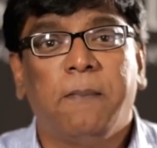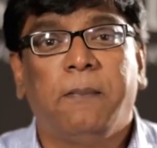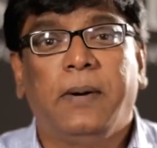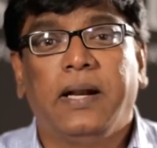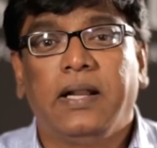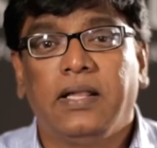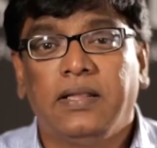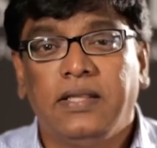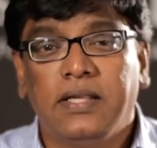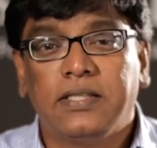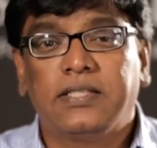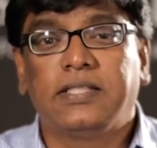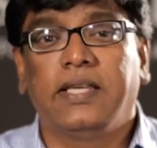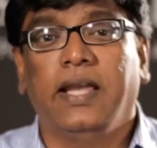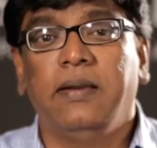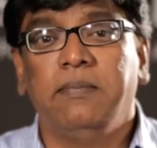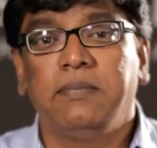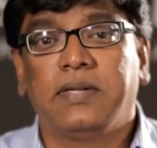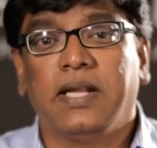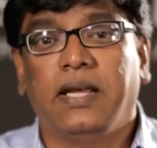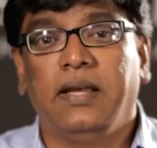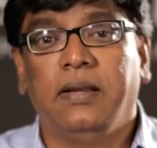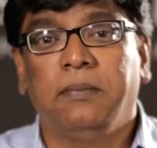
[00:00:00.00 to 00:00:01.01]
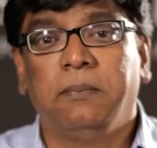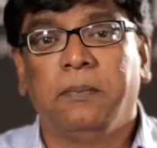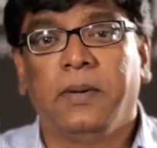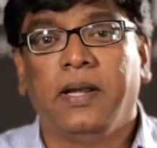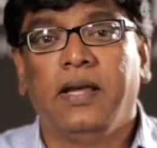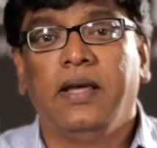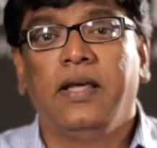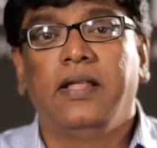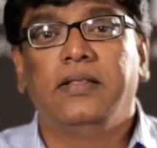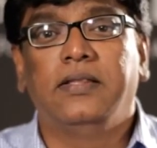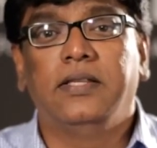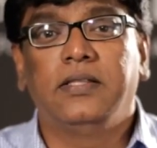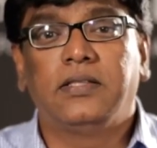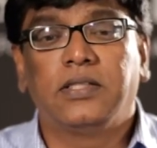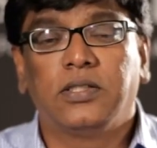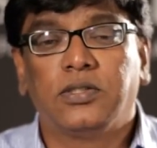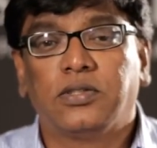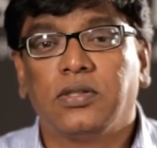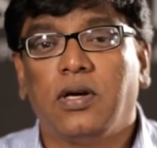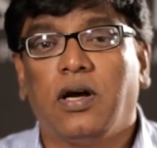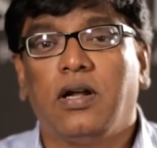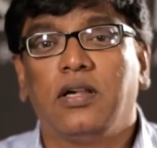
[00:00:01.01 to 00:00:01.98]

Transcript: But at the same time, this is